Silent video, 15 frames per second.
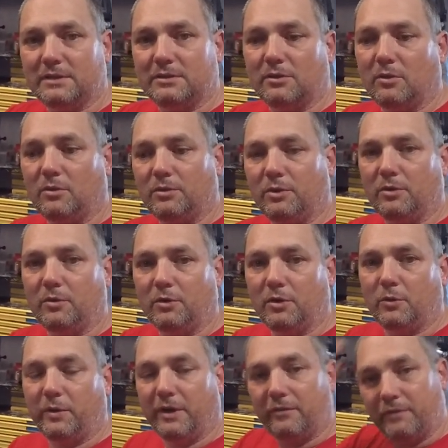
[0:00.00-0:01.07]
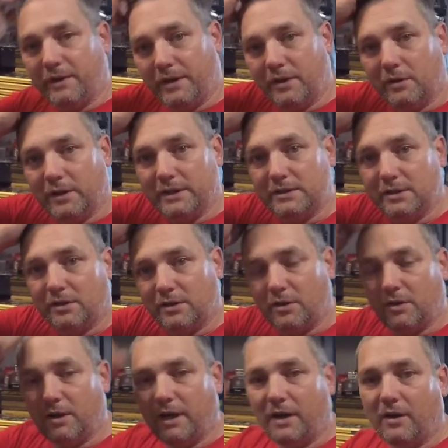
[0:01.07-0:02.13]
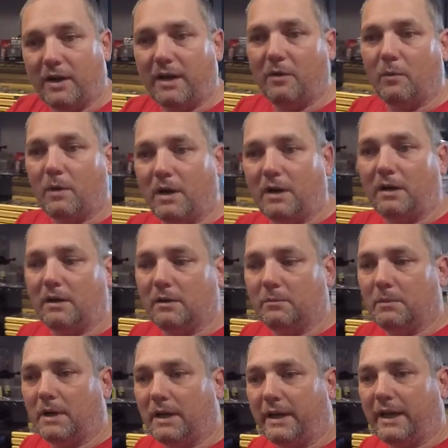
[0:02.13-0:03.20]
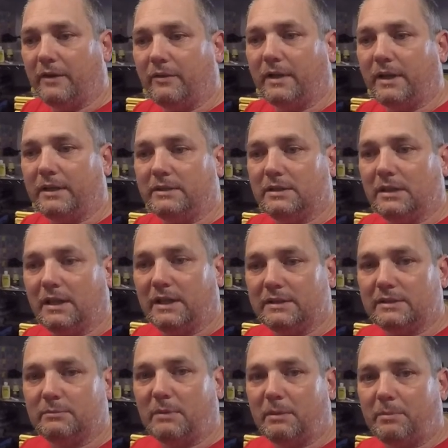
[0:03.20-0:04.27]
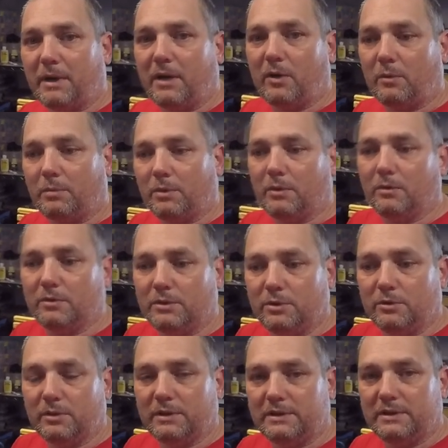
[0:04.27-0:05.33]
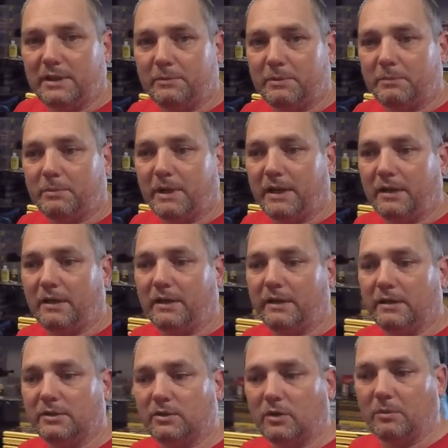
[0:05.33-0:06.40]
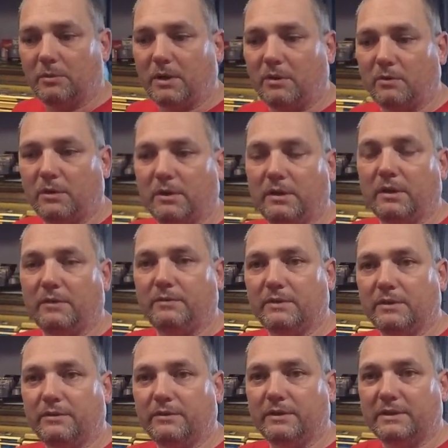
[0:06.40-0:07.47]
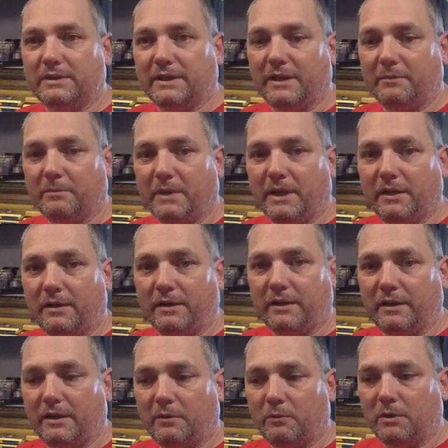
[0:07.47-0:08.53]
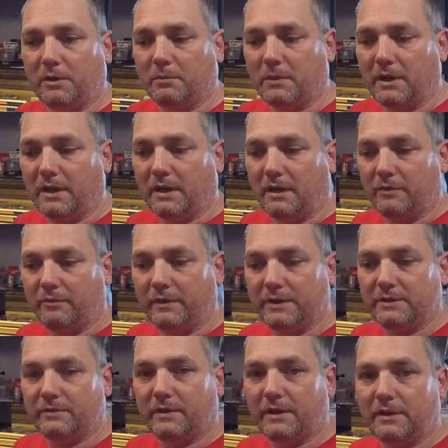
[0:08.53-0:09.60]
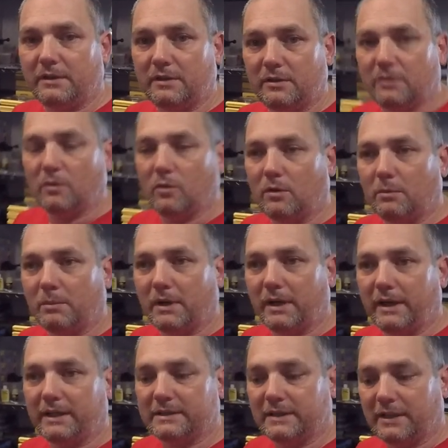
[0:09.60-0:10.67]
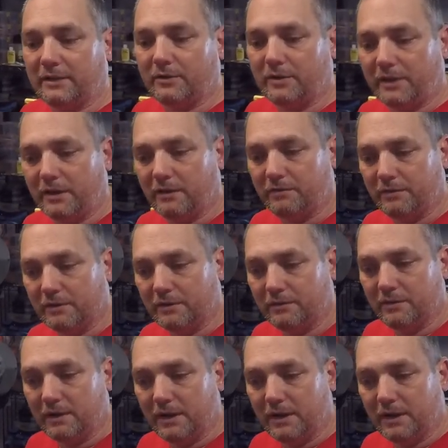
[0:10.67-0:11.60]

So I'm going to do a real quick video, let y'all know how I wired up my navigation lights and my power pole to a separate battery. So I'm not running off of the same battery that I run my Fish Finder or my X I three off of.